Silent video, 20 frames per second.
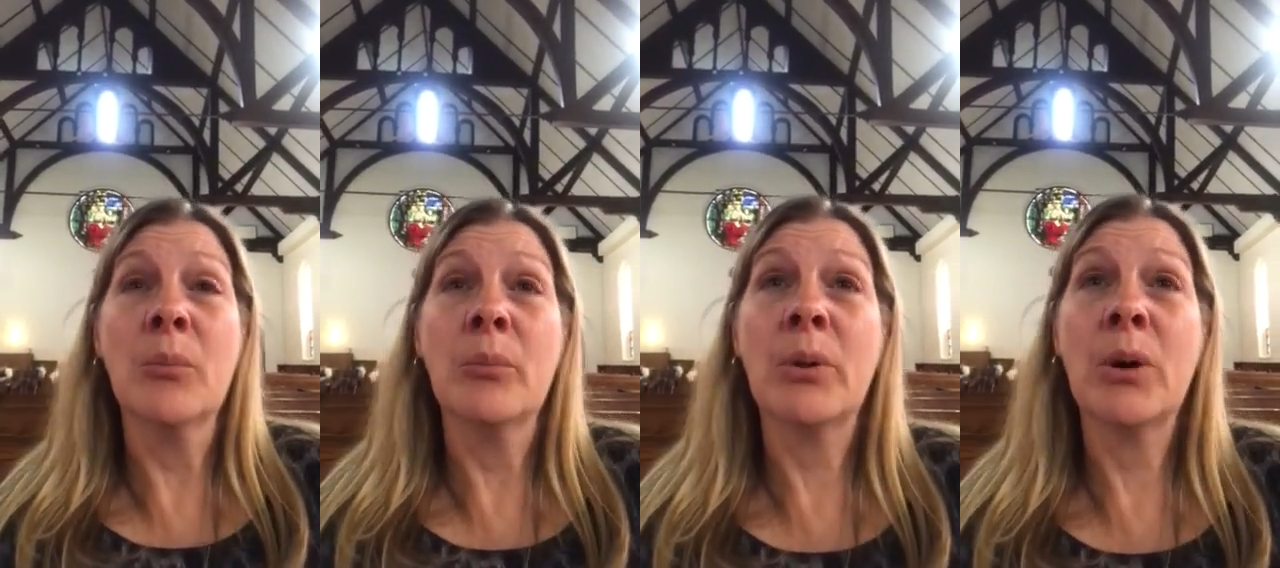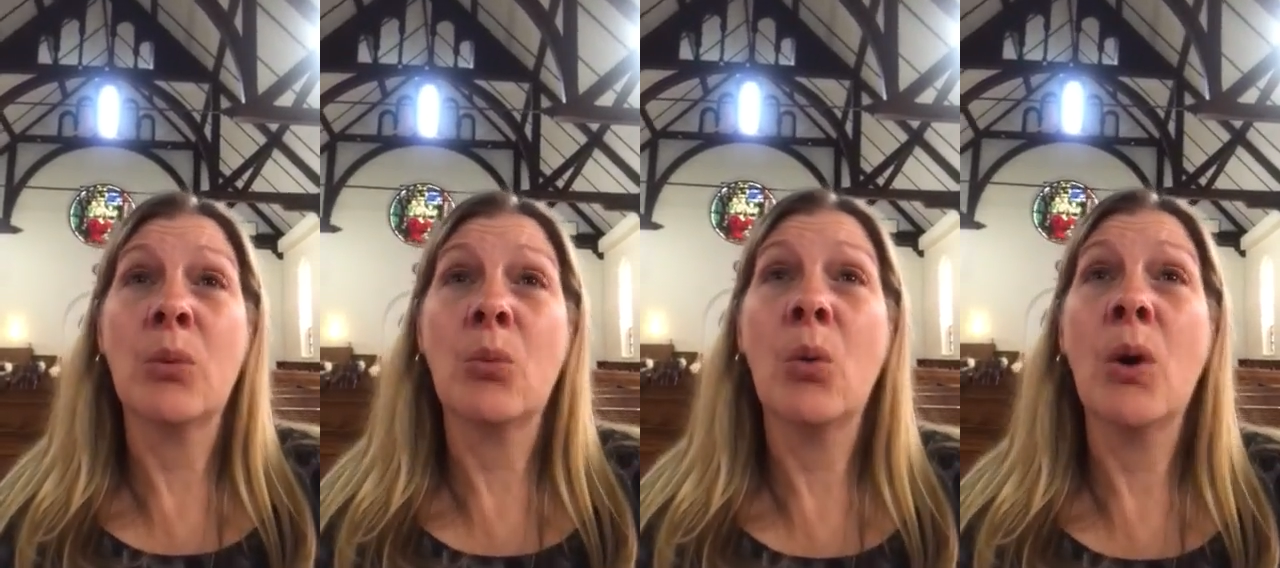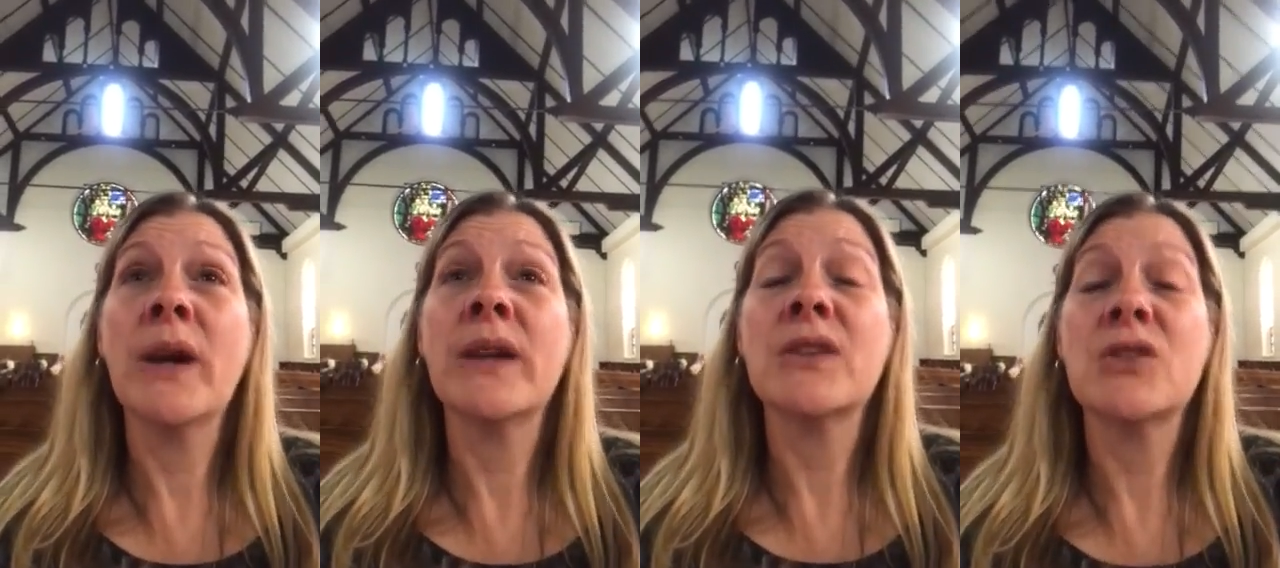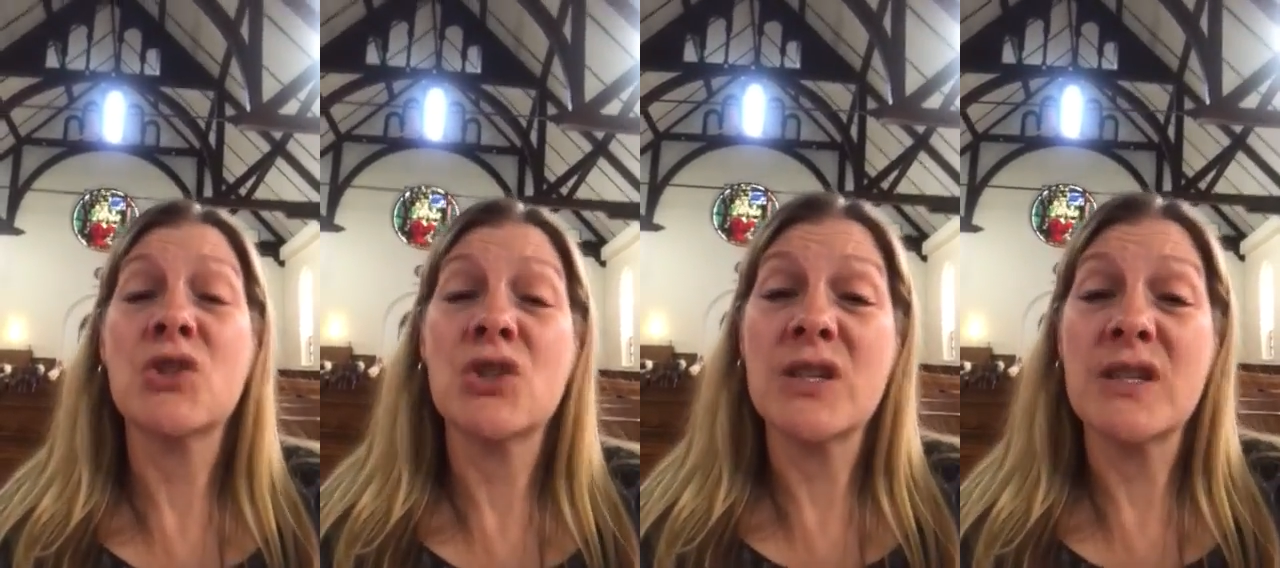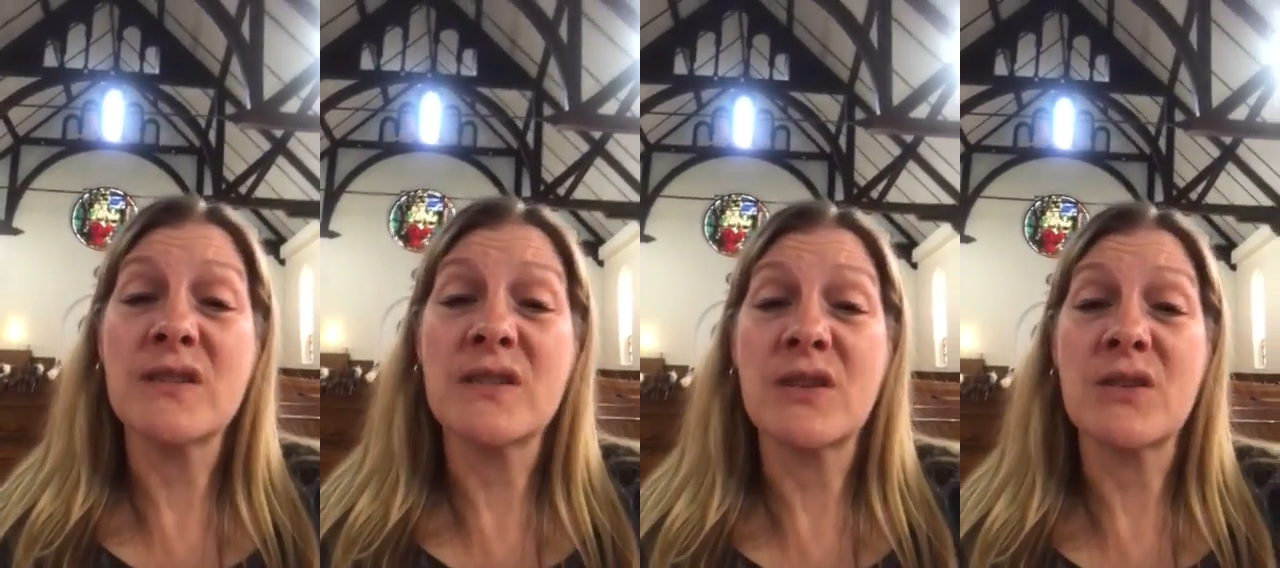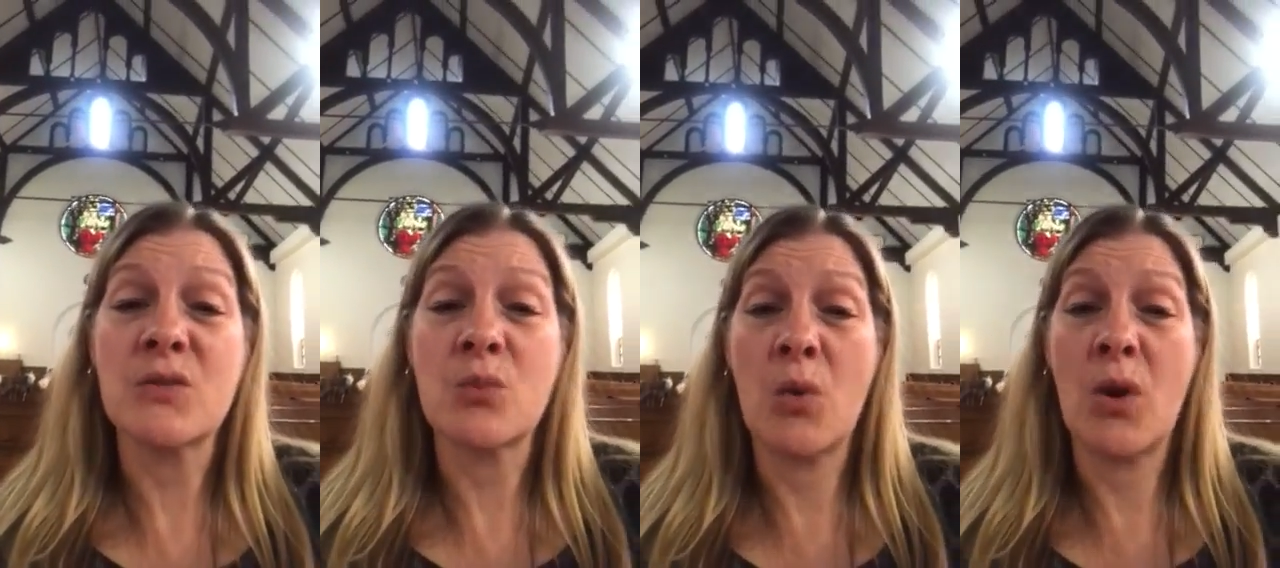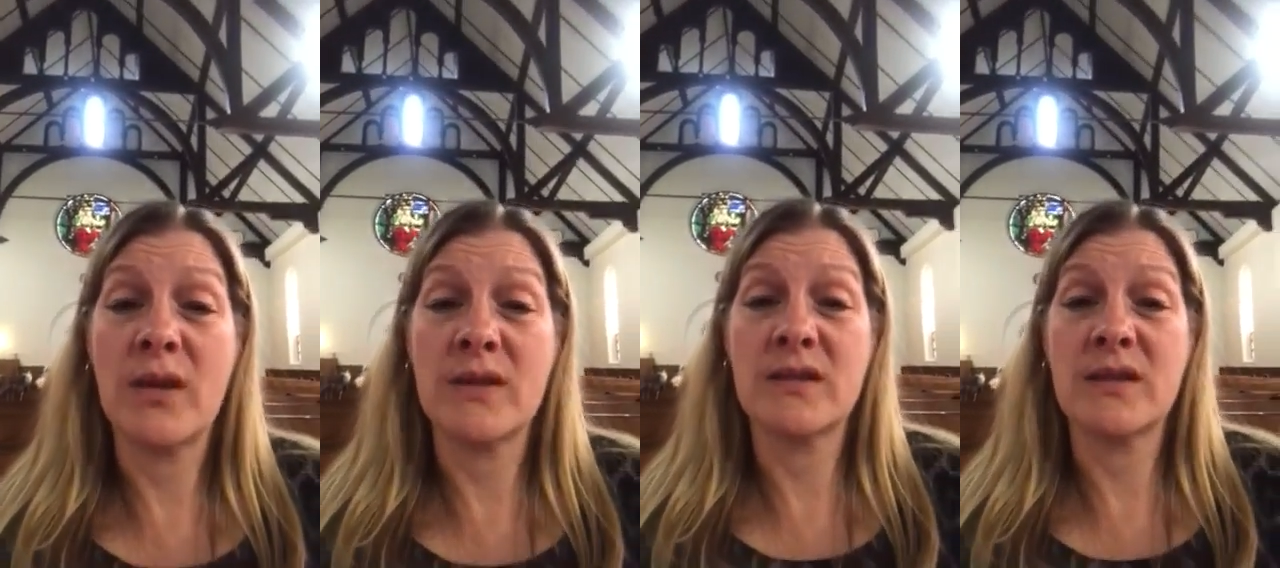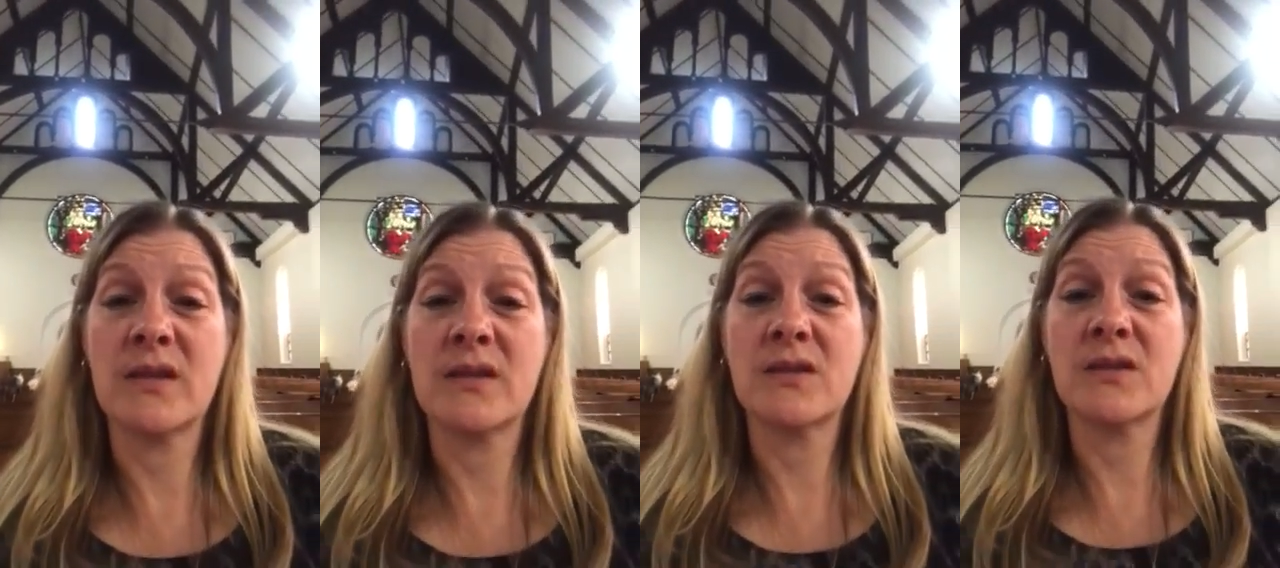But what Jesus
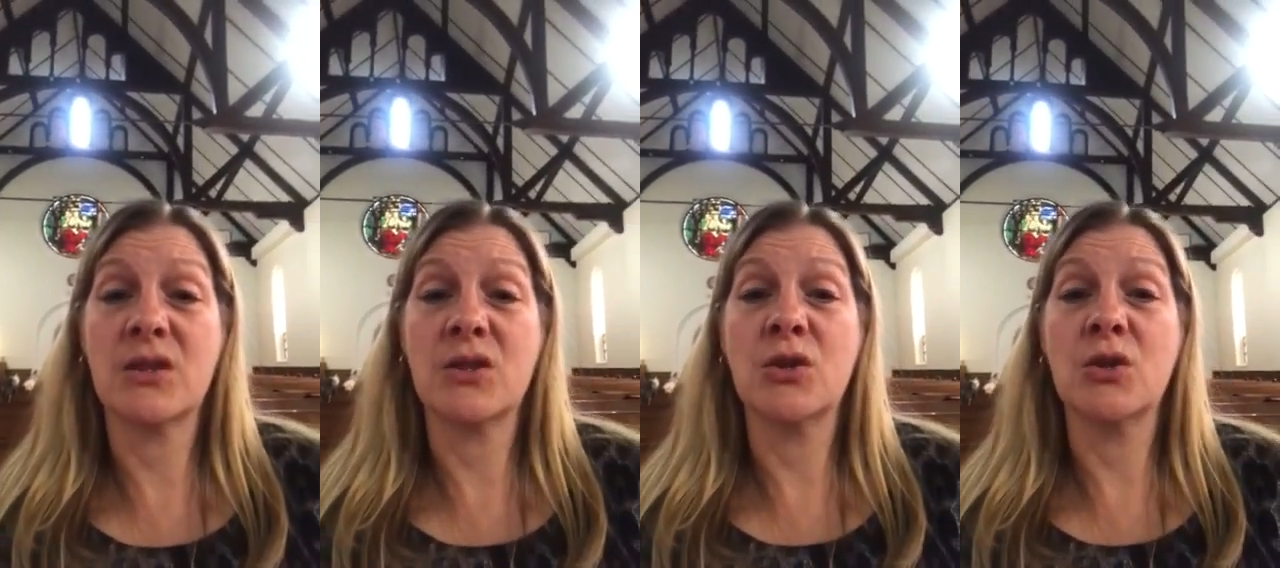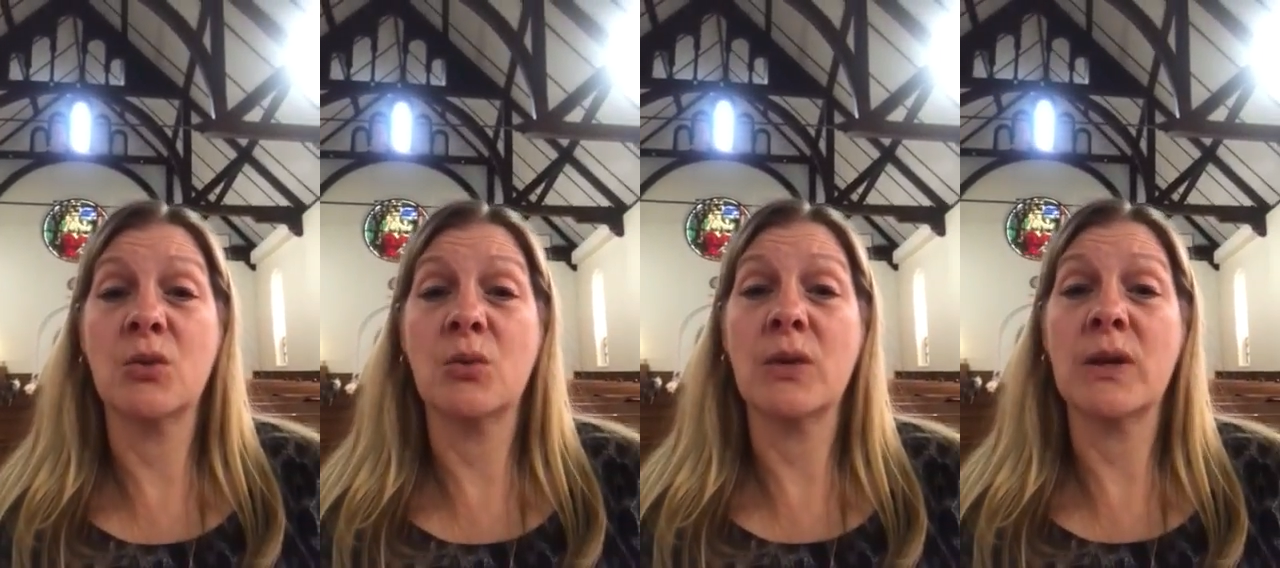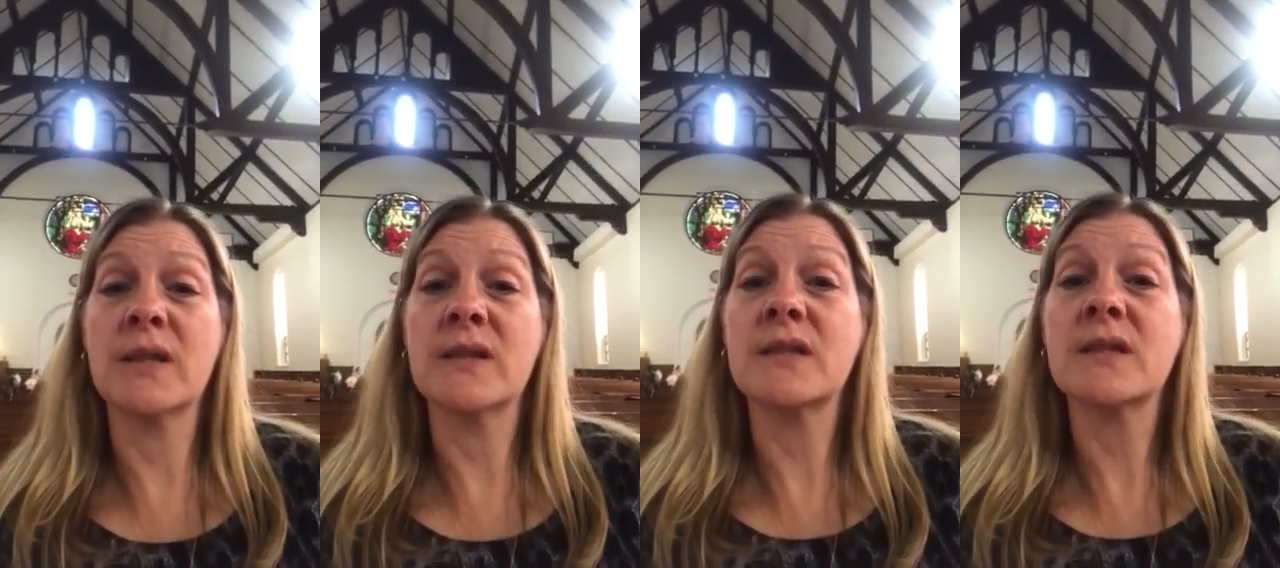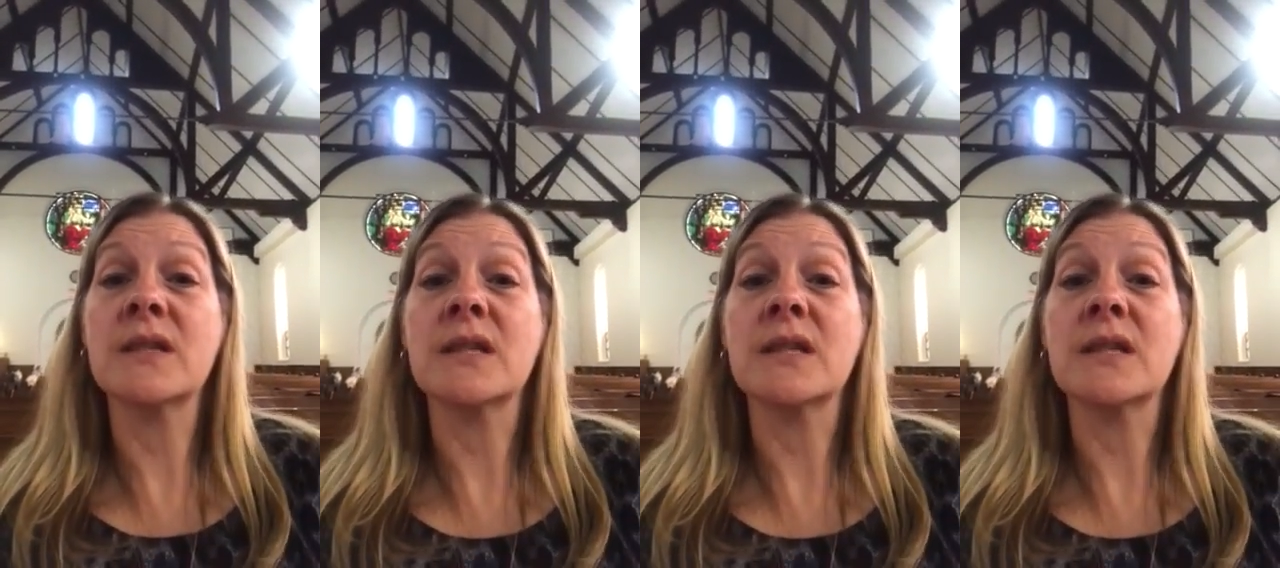wants us to do is